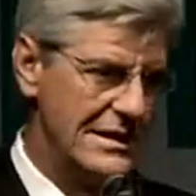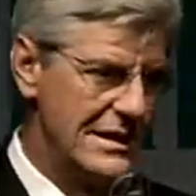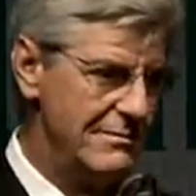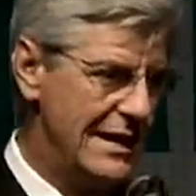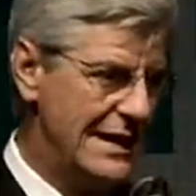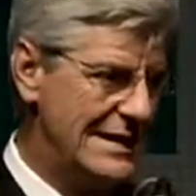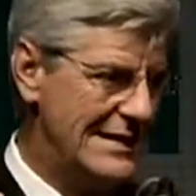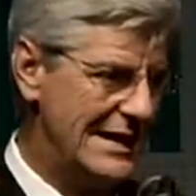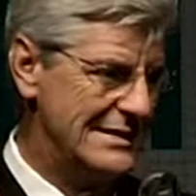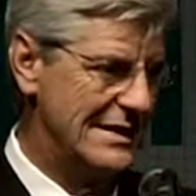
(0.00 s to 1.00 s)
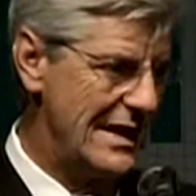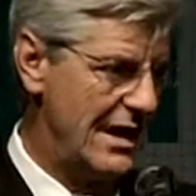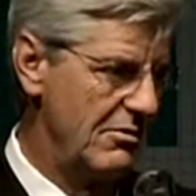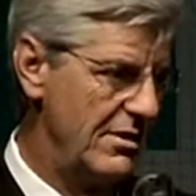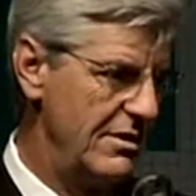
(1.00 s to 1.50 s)
and making that the
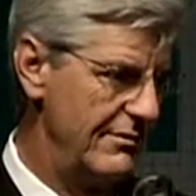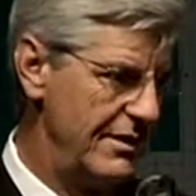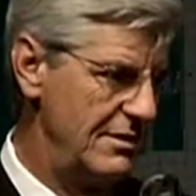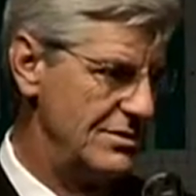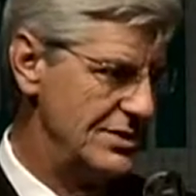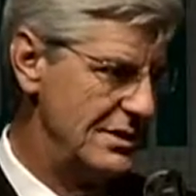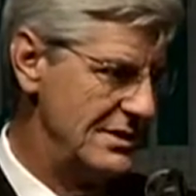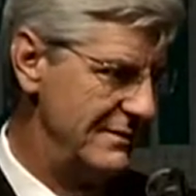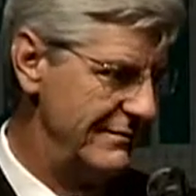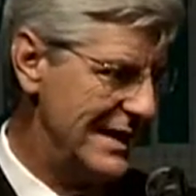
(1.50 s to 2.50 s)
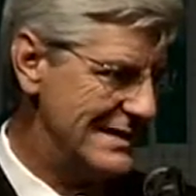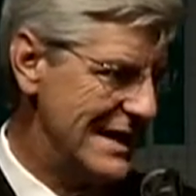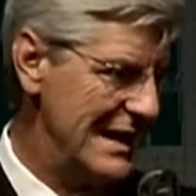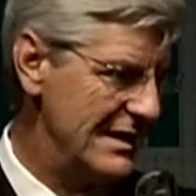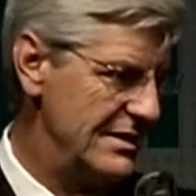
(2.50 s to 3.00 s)
area of energy and
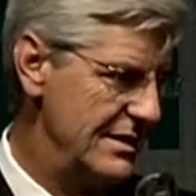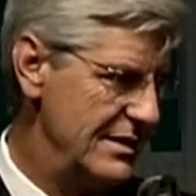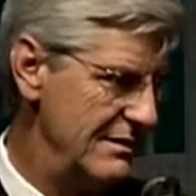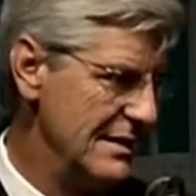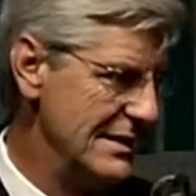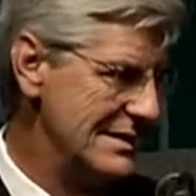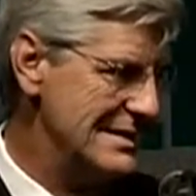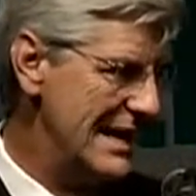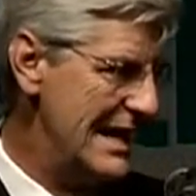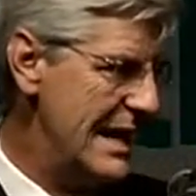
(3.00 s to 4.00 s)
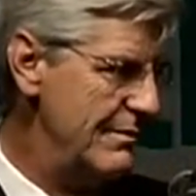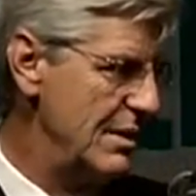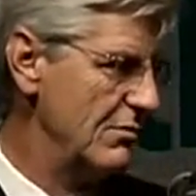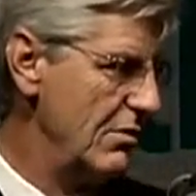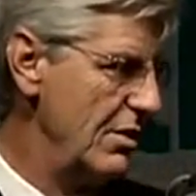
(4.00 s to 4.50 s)
vitality and
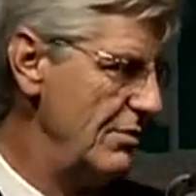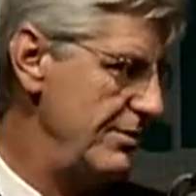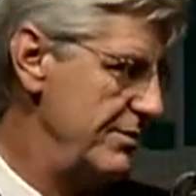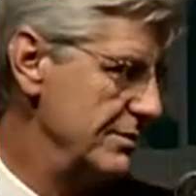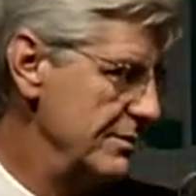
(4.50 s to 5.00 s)
dynamic growth,